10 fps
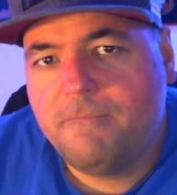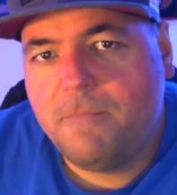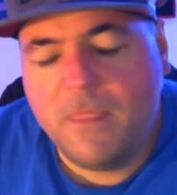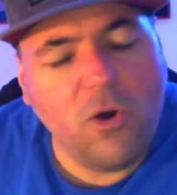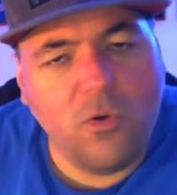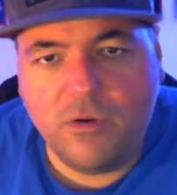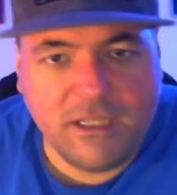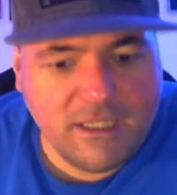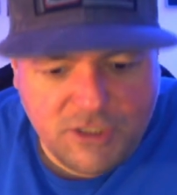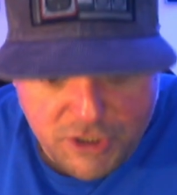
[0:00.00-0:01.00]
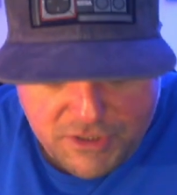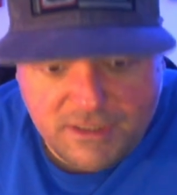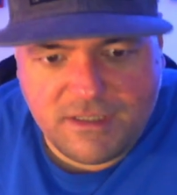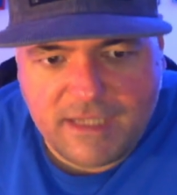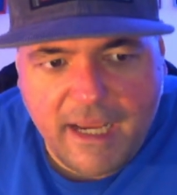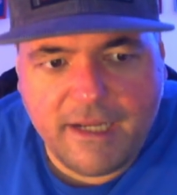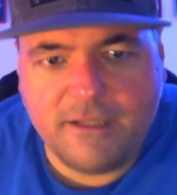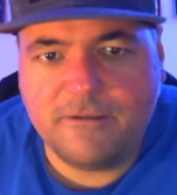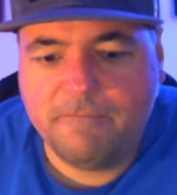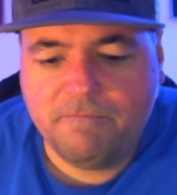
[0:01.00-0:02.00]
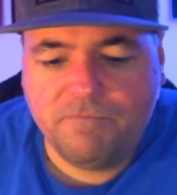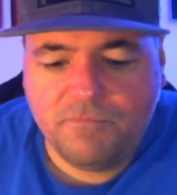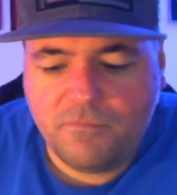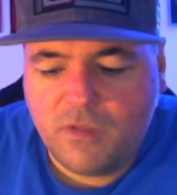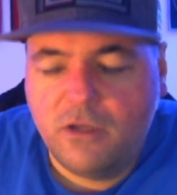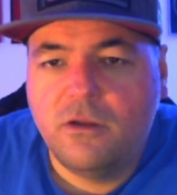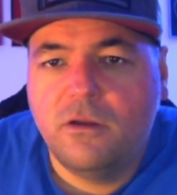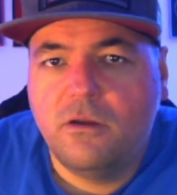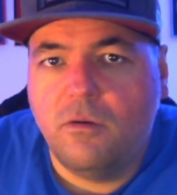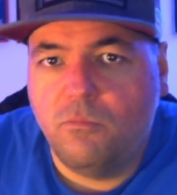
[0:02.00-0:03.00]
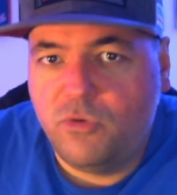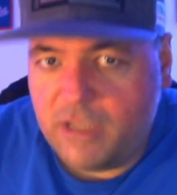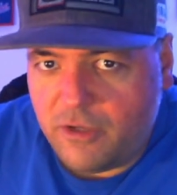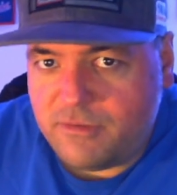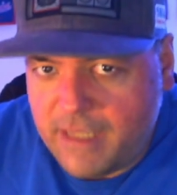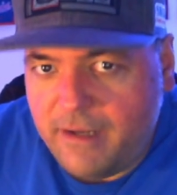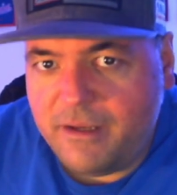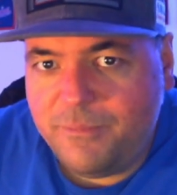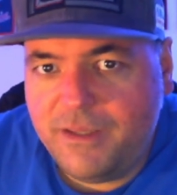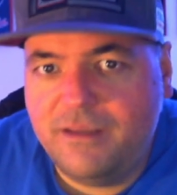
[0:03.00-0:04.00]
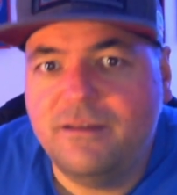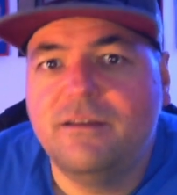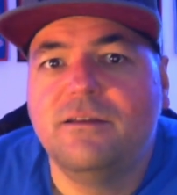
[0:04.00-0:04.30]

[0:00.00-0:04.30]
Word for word: No, he just decided without telling me